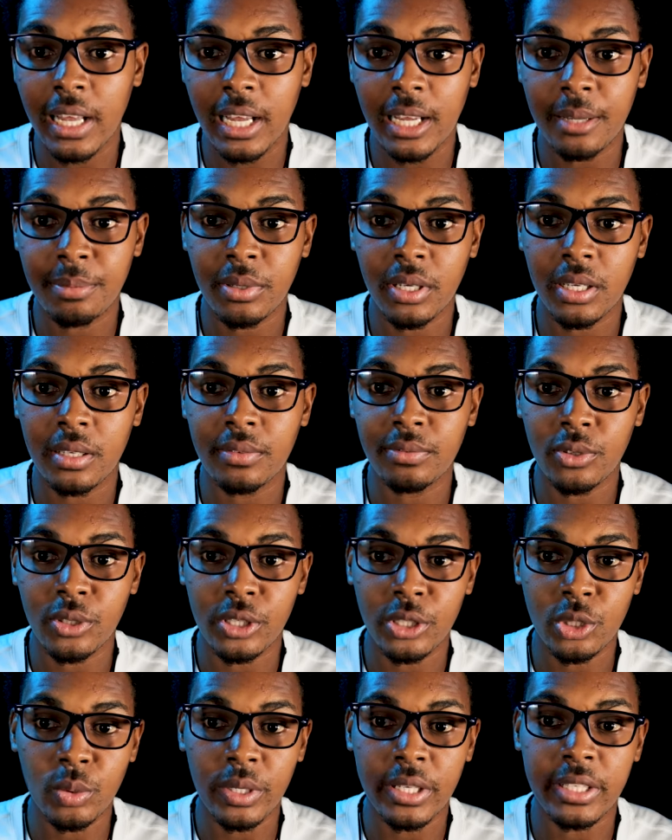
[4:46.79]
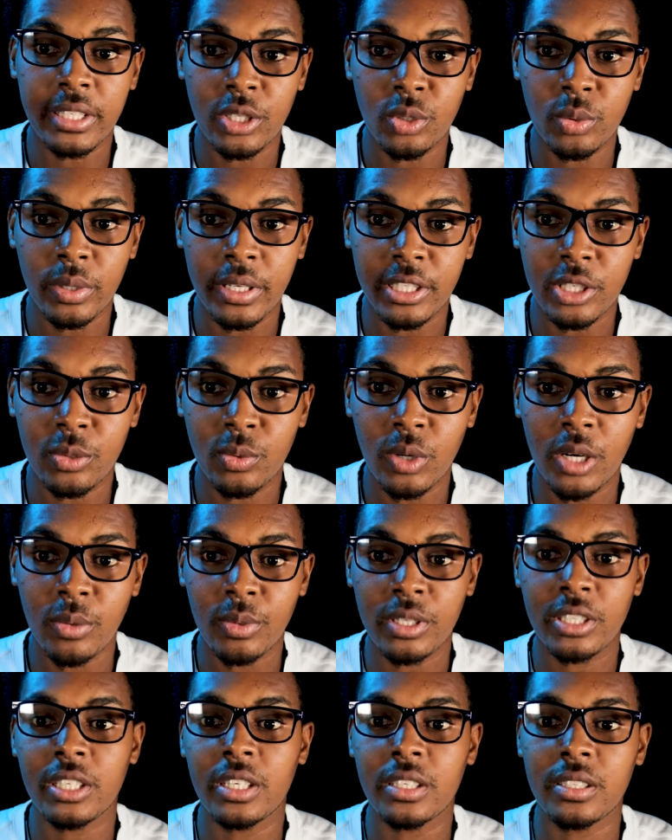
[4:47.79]
iPad for 2021
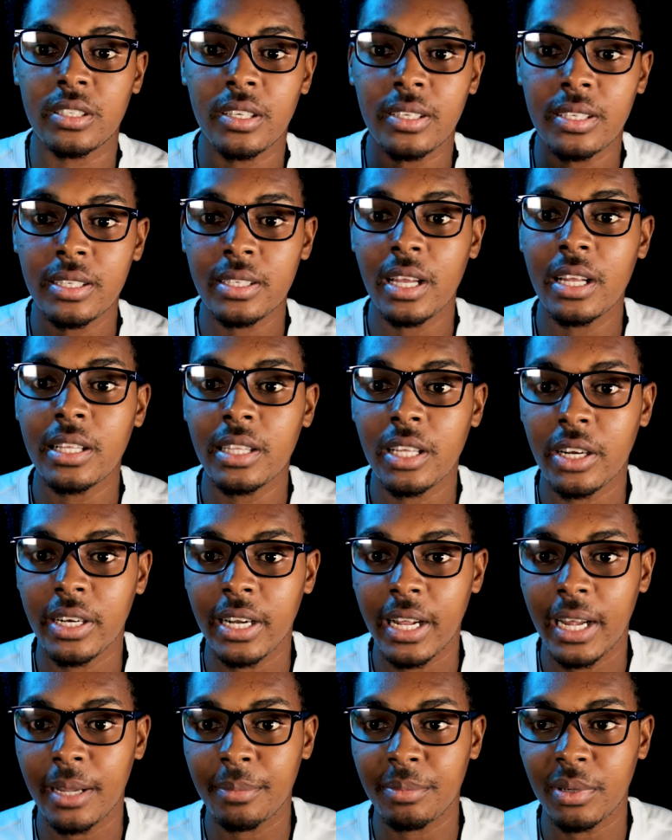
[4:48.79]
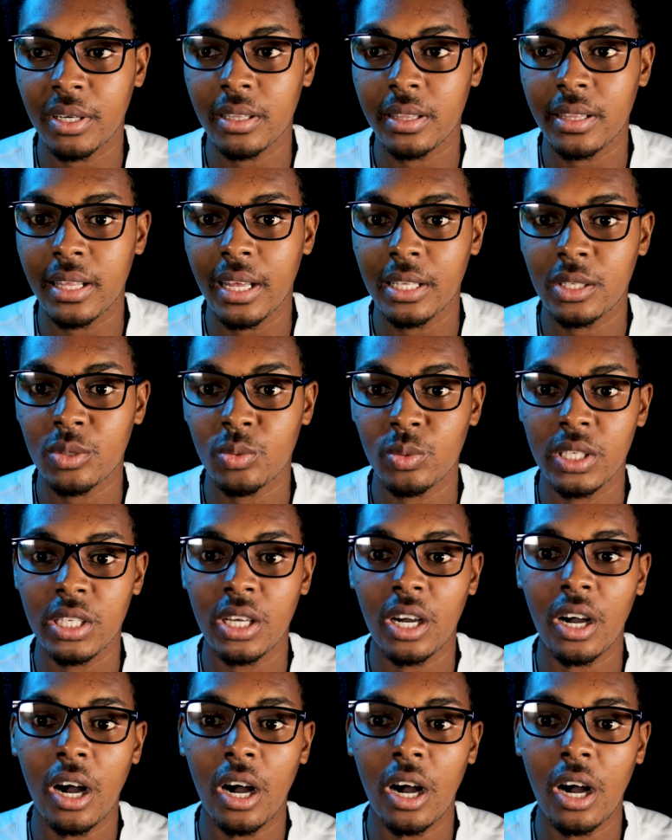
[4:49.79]
which is the standard iPad that we